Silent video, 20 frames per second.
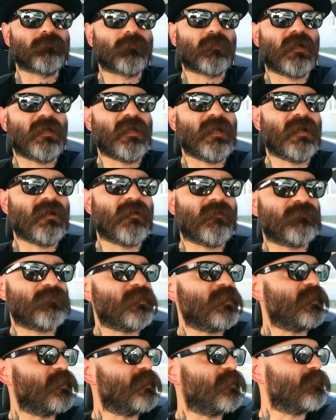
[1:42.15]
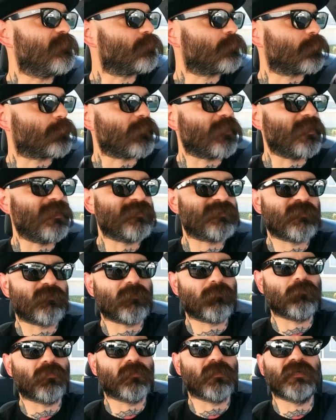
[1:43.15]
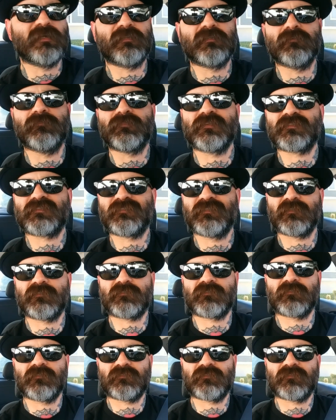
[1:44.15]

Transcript: I have a proprietary blend of 6